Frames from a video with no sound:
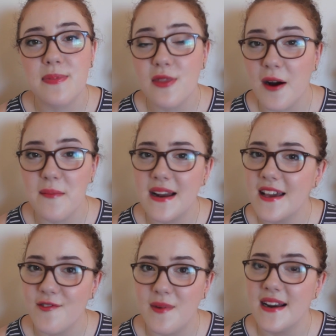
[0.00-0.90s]
not
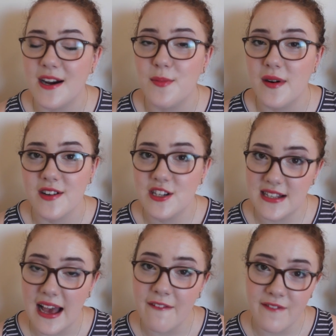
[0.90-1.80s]
many of my nail
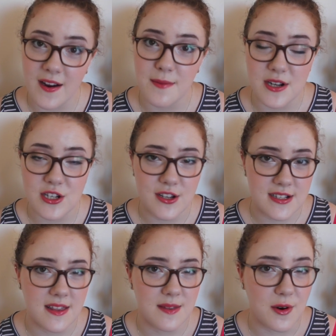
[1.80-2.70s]
polishes have very much
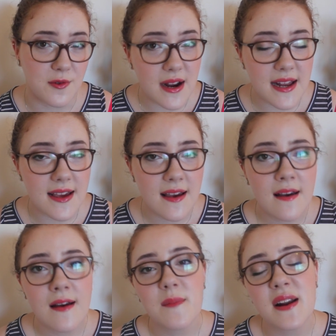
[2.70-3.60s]
use on them already,
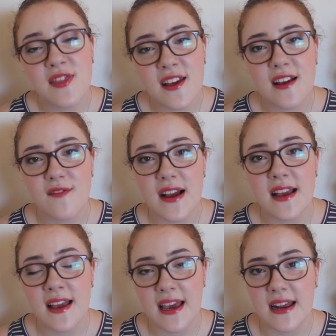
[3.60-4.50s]
but I think if I
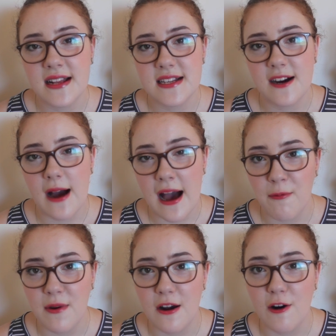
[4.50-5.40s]
can get into a
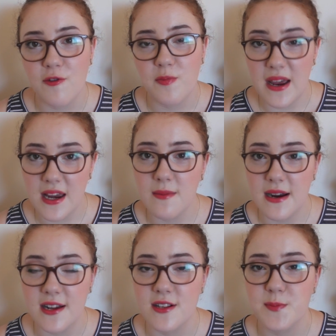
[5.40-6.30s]
habit of painting my
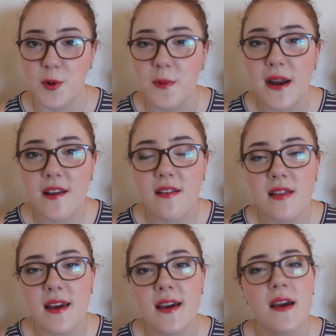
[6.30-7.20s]
nails more
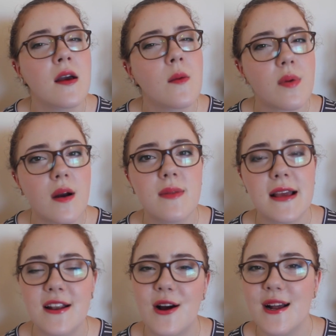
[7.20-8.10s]
regularly,
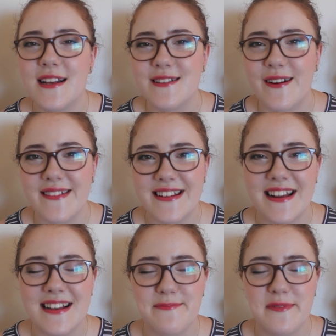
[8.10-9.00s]
probably not as often
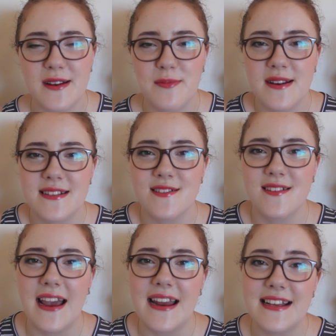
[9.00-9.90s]
as Pretty
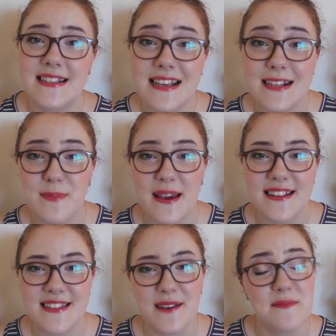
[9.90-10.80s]
Crystal 86
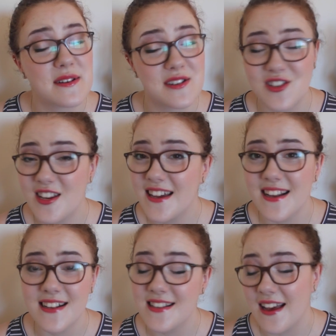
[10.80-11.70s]
paints them because she
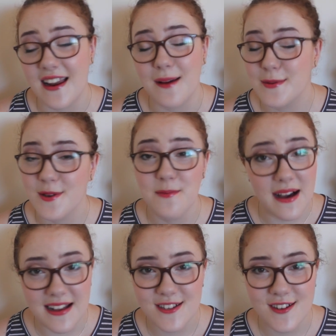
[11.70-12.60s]
is an absolute
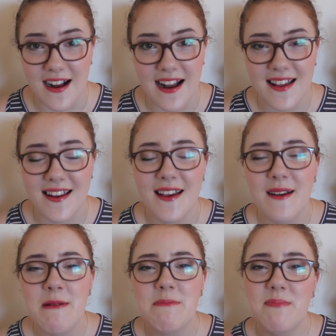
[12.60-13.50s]
master at it,
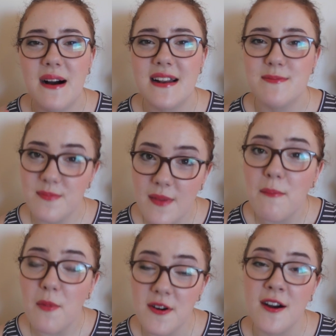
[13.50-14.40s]
but more